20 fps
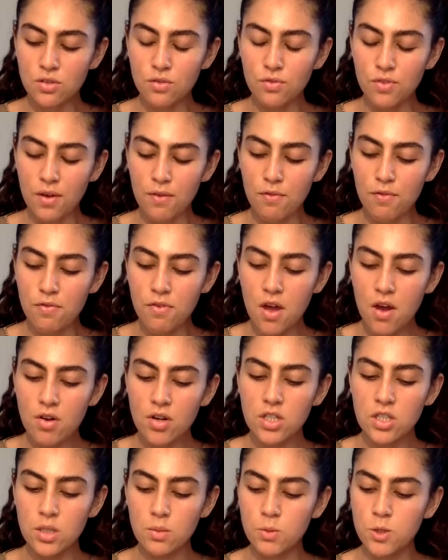of the
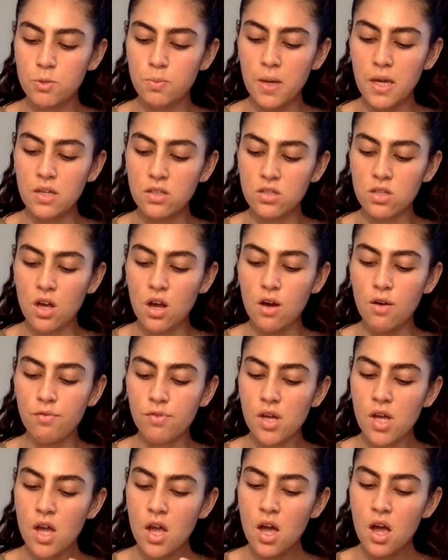very deep space of
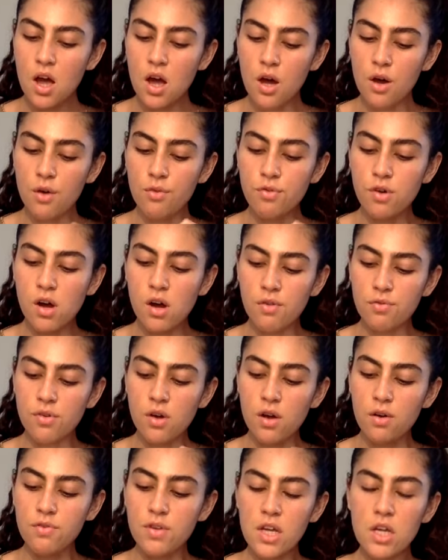
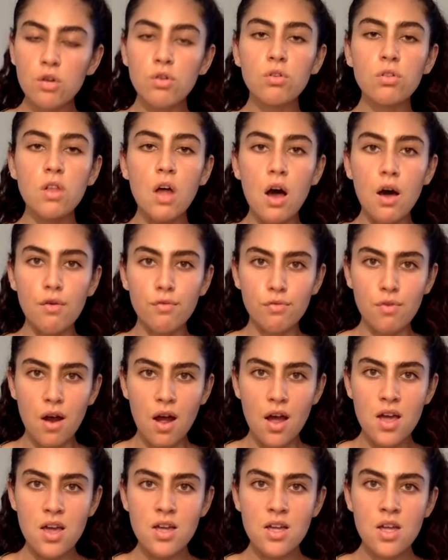inner love,
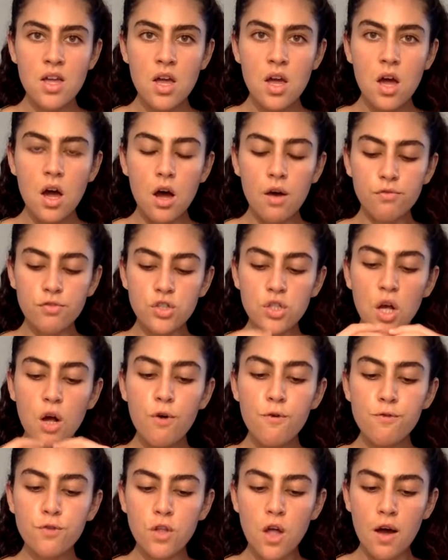right? Of
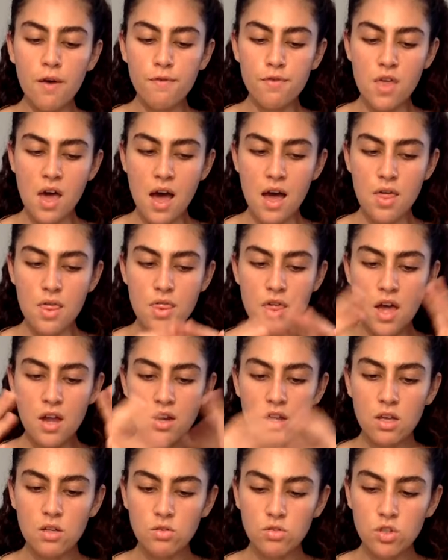self-love, that then
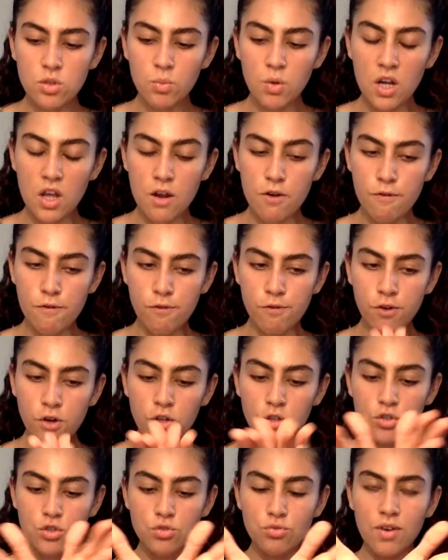it somewhat
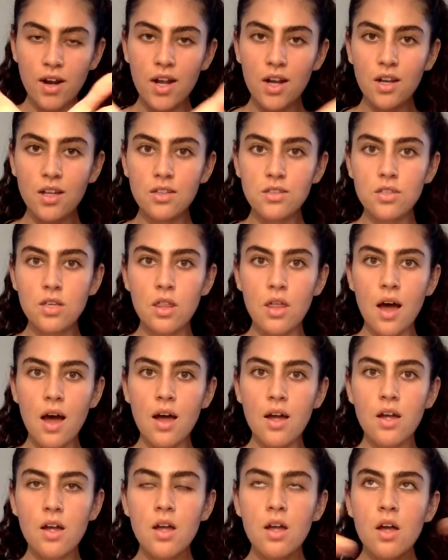inverts right into
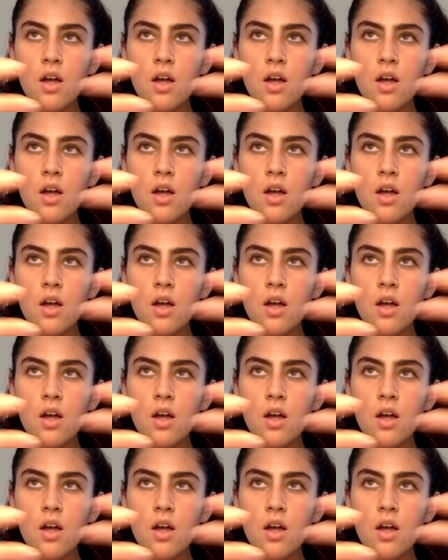that